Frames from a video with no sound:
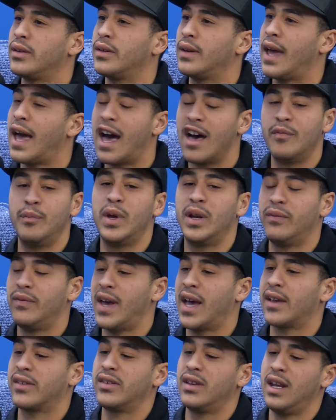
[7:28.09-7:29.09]
have been
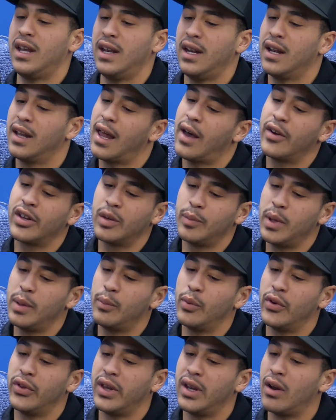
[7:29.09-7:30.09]
vaccinated, allowing the
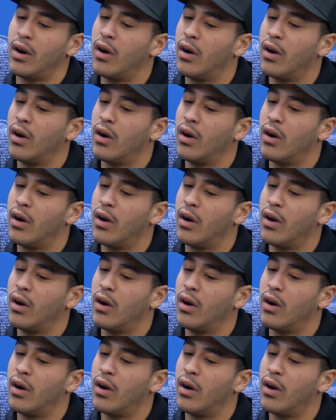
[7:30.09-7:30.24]
people that